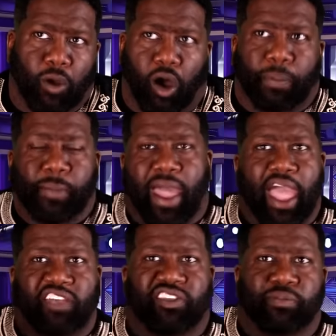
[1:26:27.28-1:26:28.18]
Are people
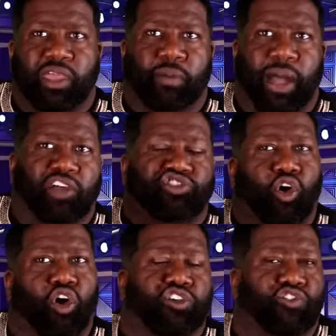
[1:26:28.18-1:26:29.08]
asking me about
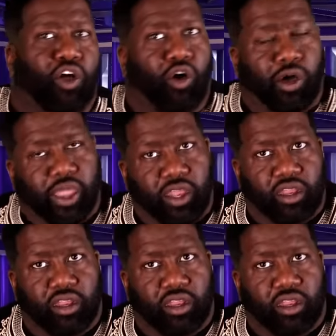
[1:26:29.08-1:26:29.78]
George Floyd